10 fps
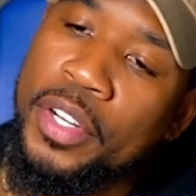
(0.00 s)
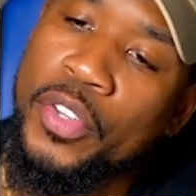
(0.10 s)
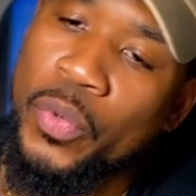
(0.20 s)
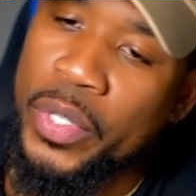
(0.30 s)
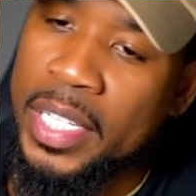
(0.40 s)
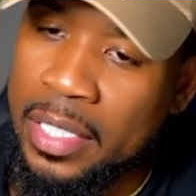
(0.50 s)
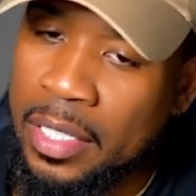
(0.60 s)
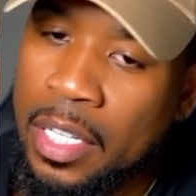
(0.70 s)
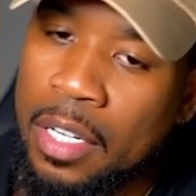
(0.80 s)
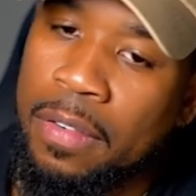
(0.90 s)
another
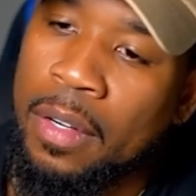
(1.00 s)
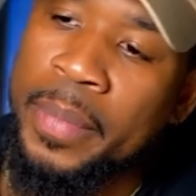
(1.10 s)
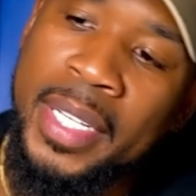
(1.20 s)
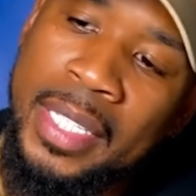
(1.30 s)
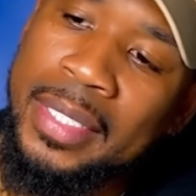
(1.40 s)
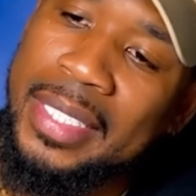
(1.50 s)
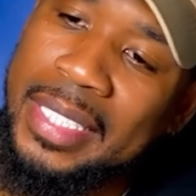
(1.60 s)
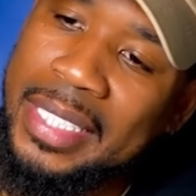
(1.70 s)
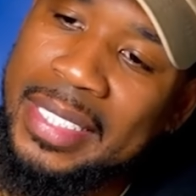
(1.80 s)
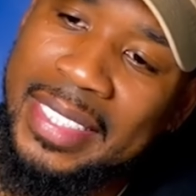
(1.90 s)
reason for men to
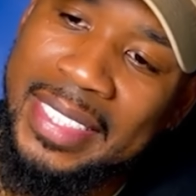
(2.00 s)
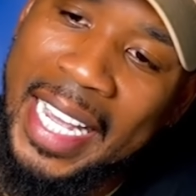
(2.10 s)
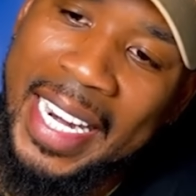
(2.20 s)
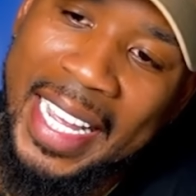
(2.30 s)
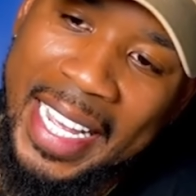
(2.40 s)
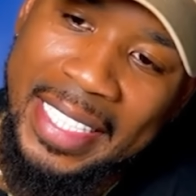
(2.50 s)
stay